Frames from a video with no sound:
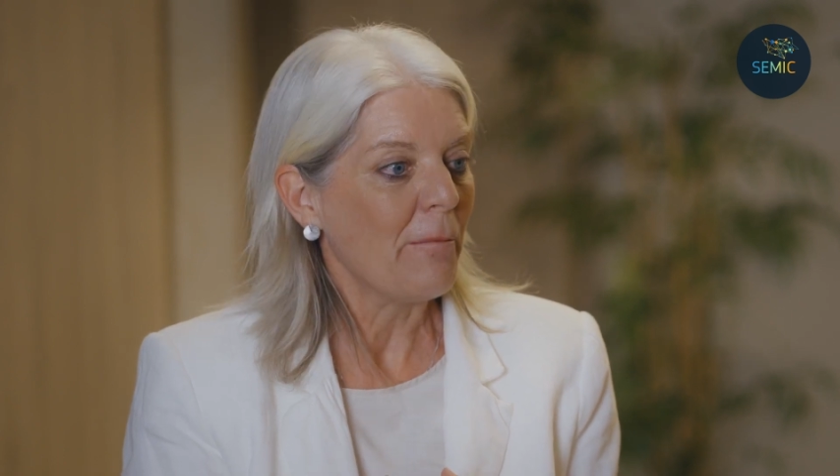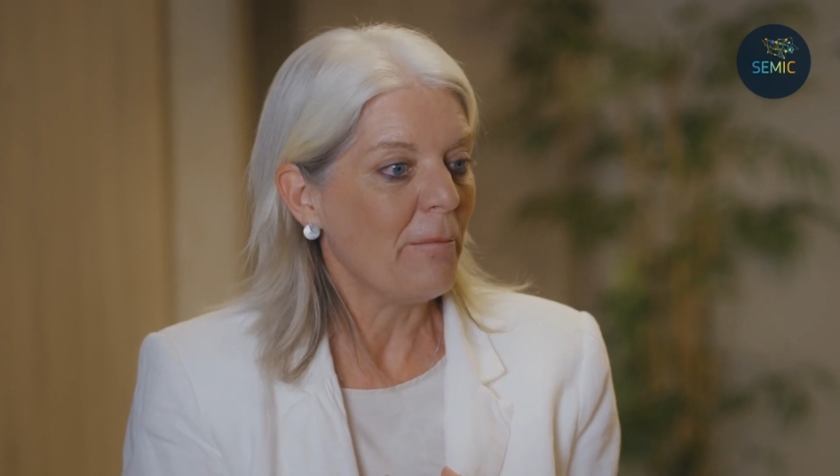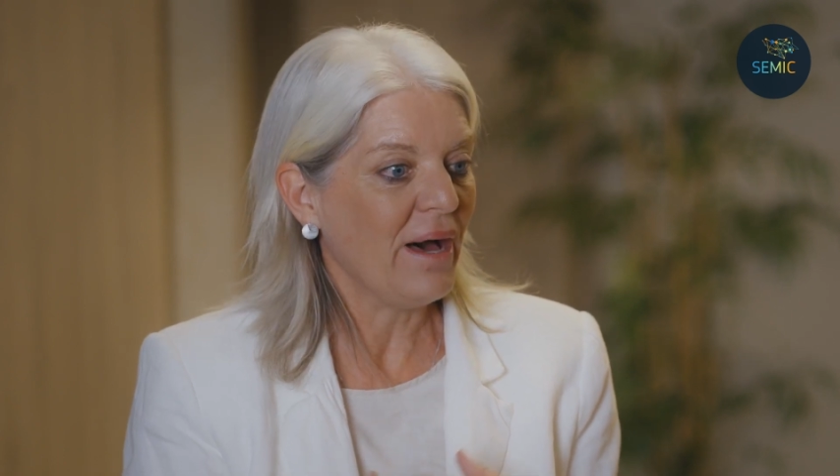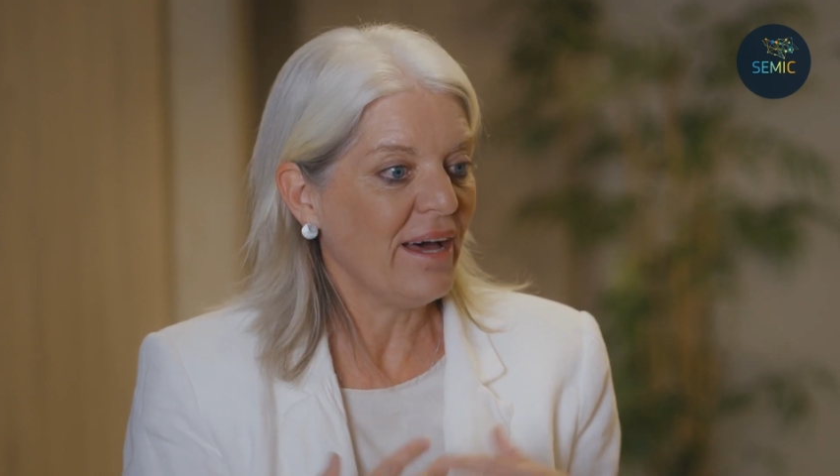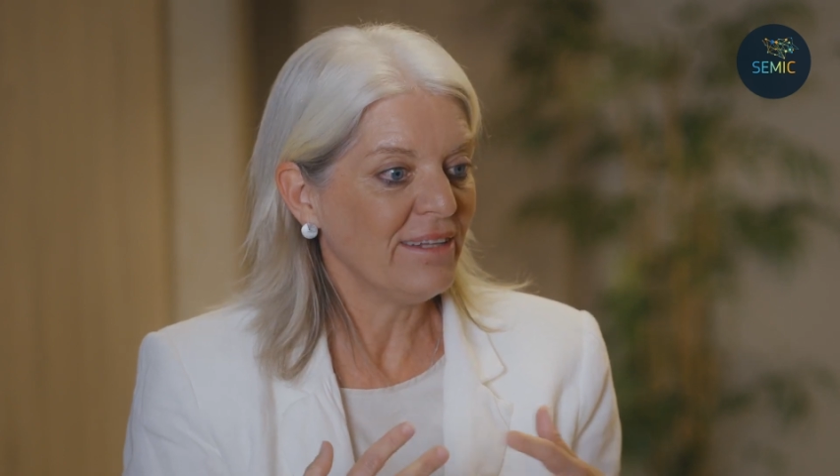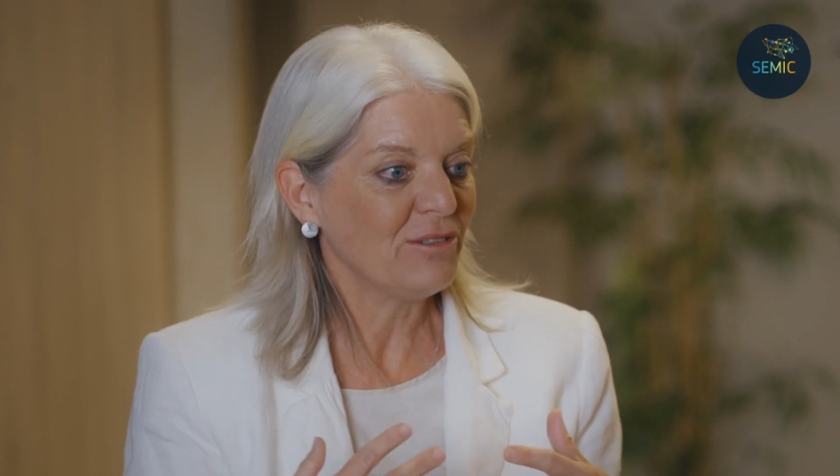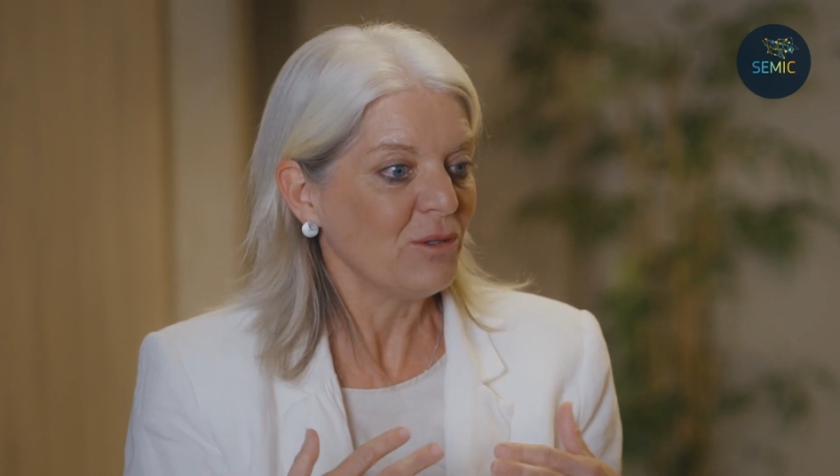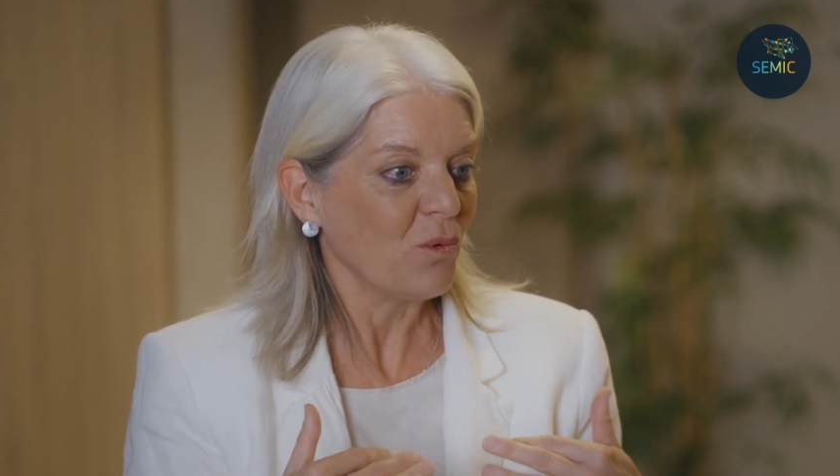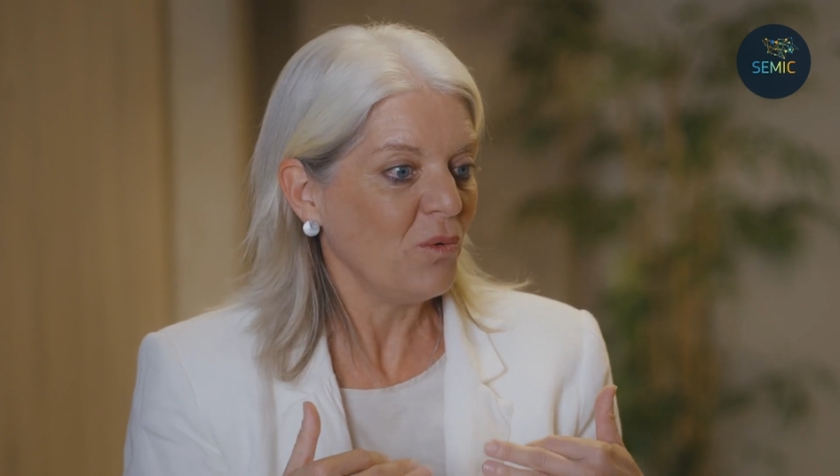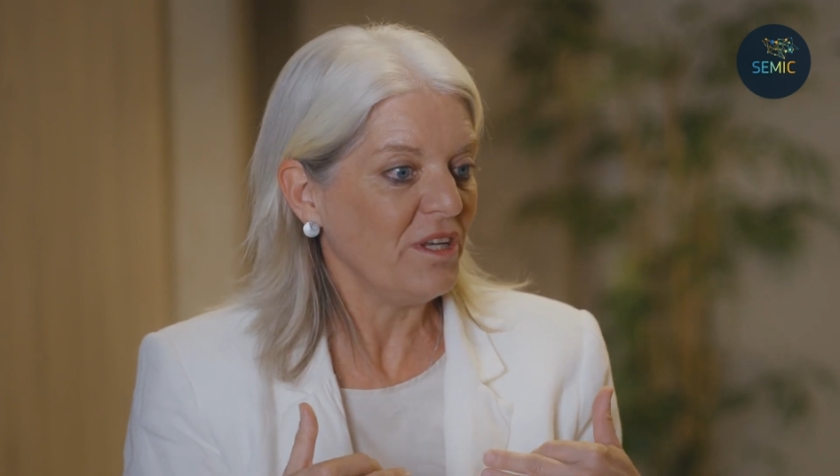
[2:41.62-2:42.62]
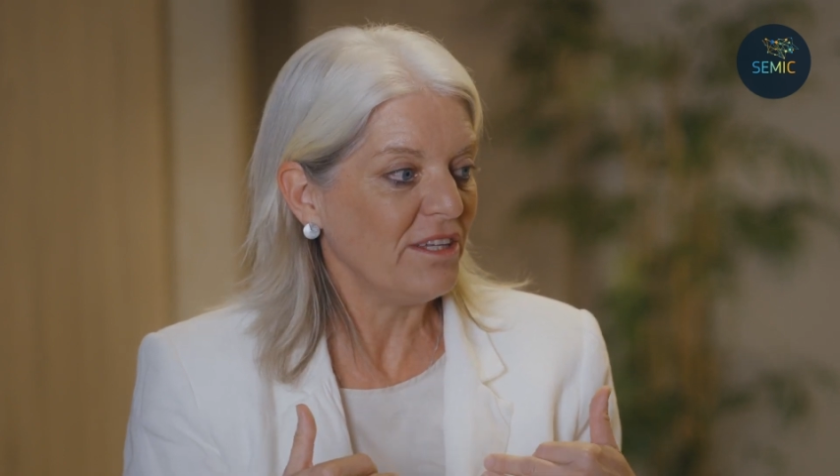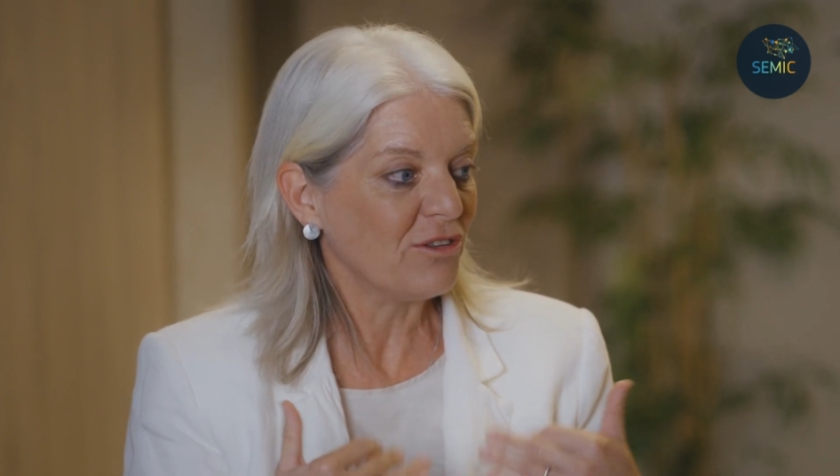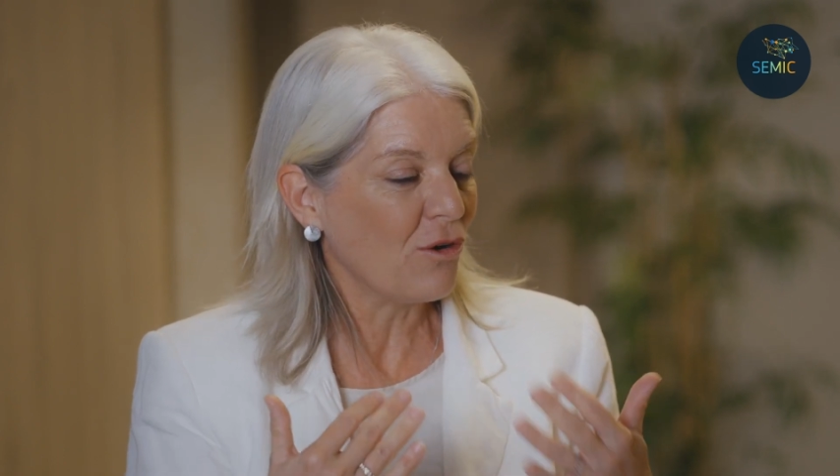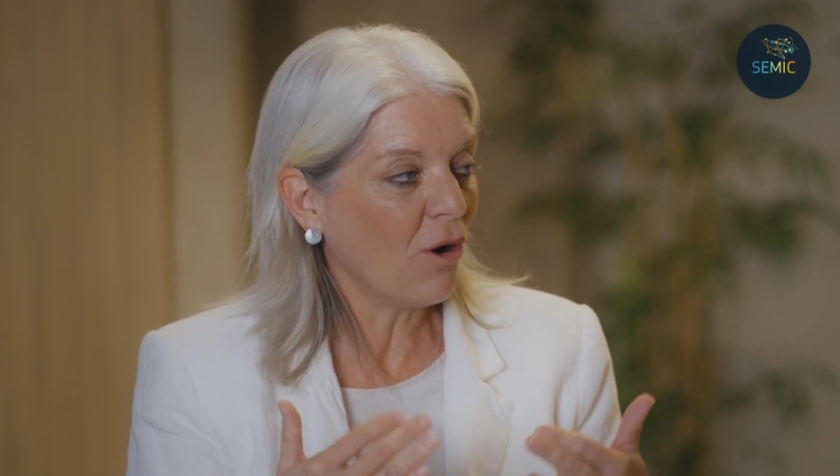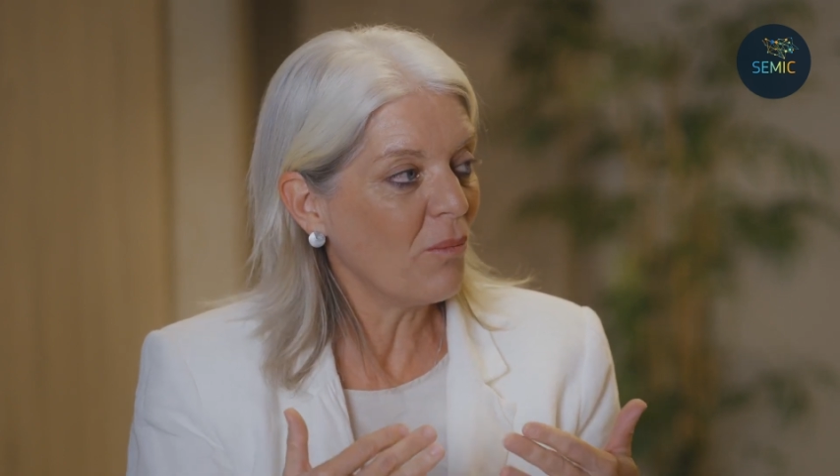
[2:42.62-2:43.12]
but we
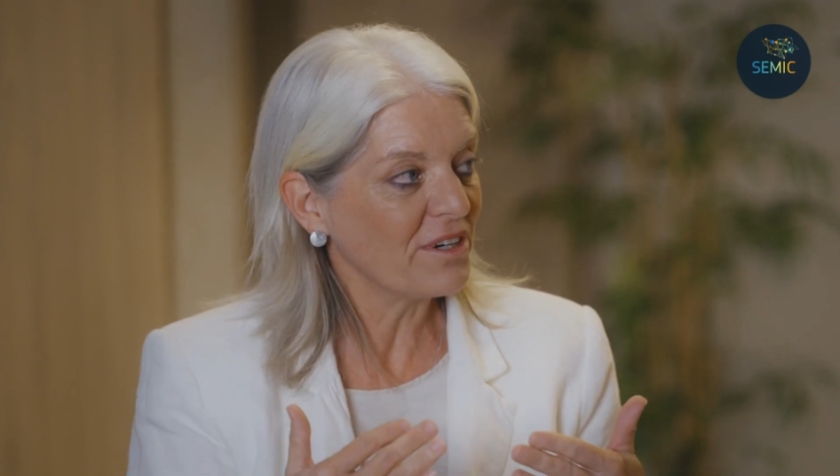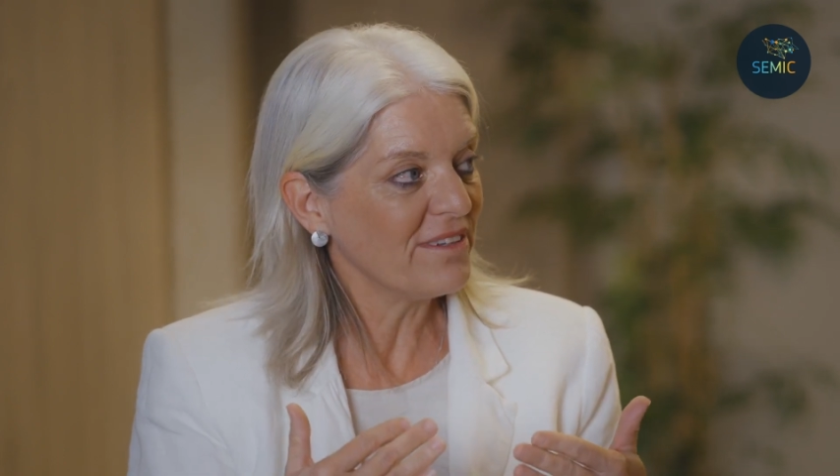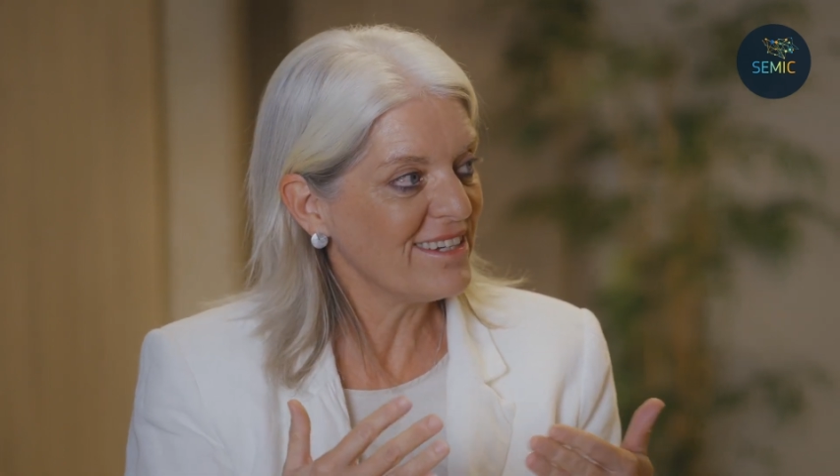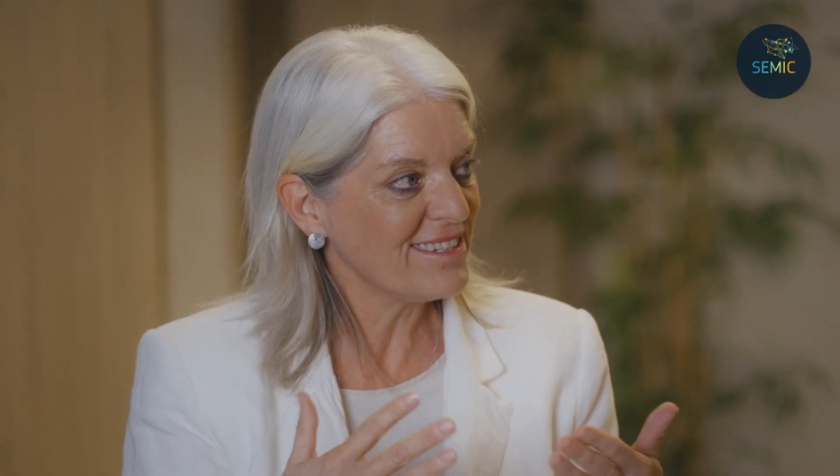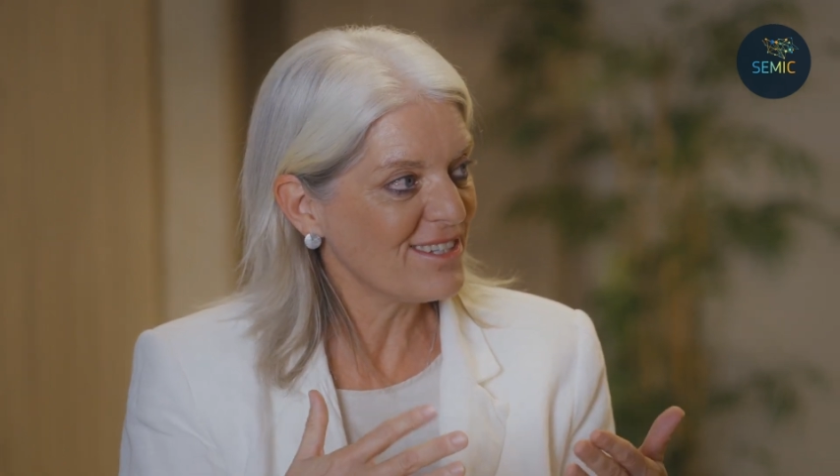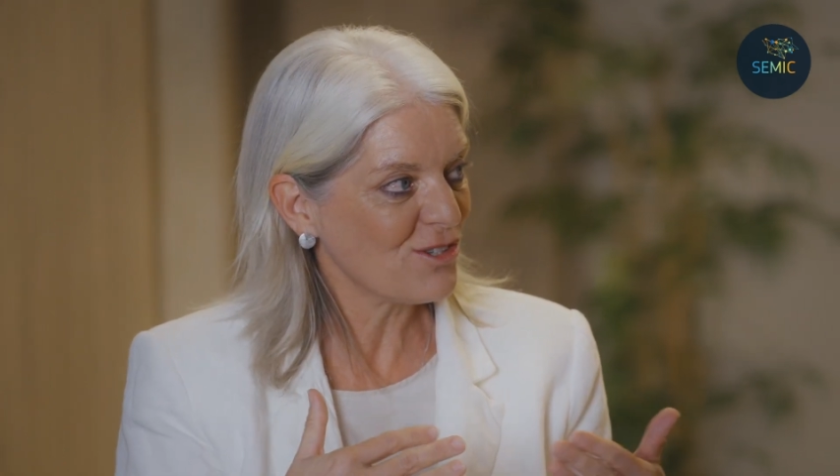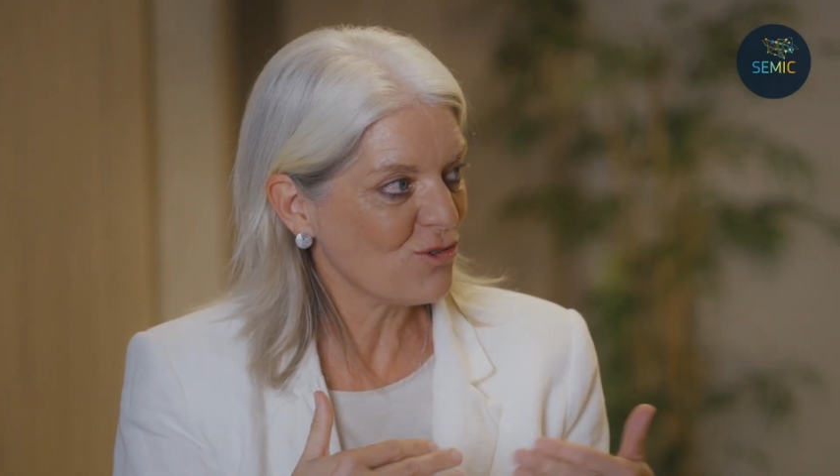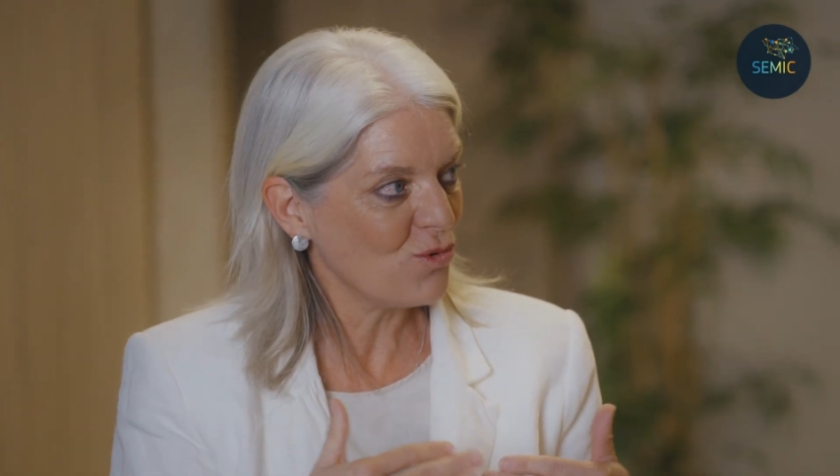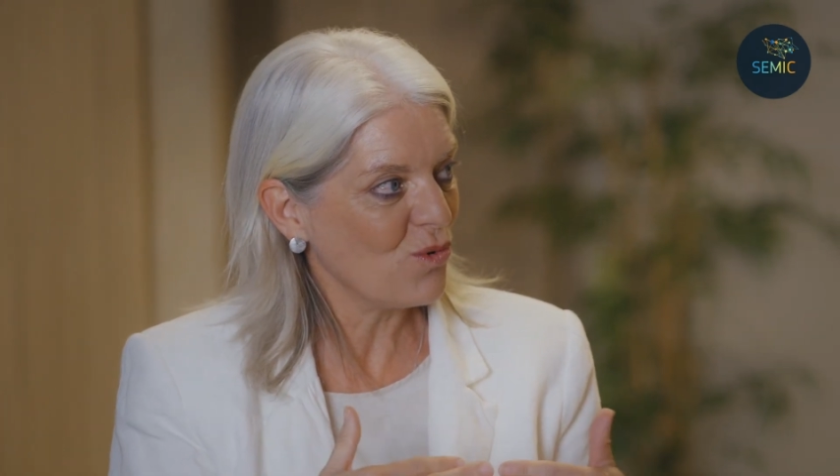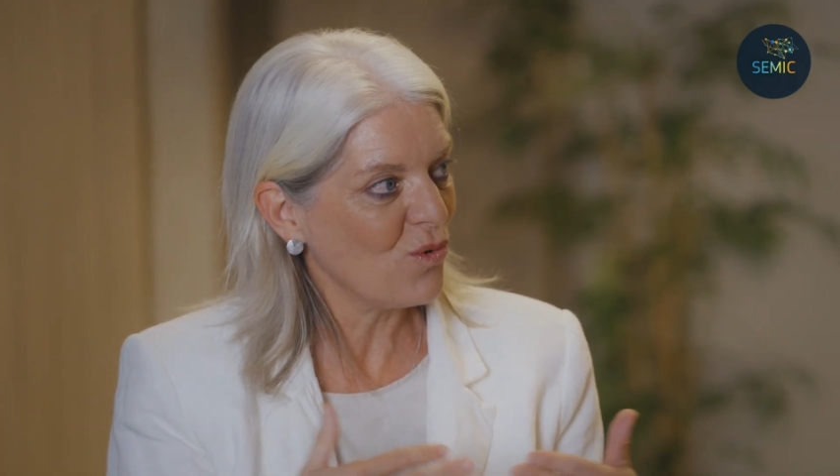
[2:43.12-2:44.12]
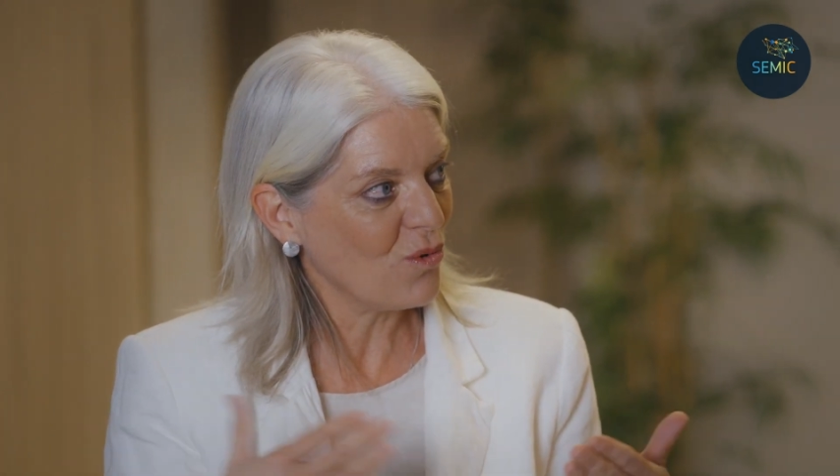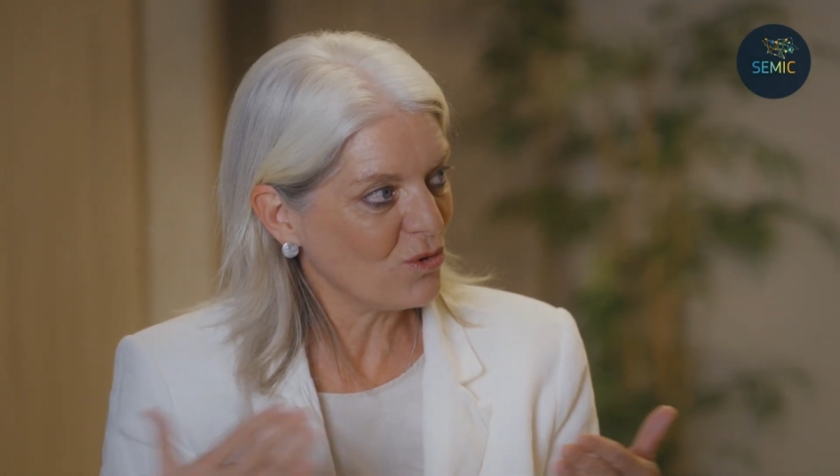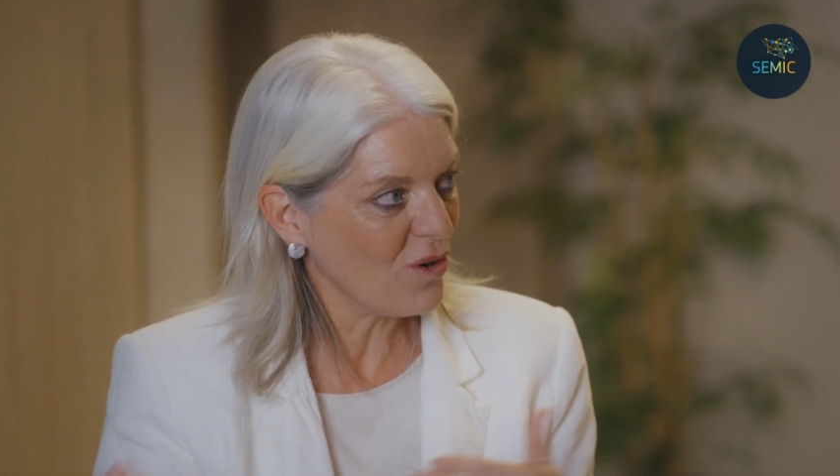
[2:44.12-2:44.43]
need governance to,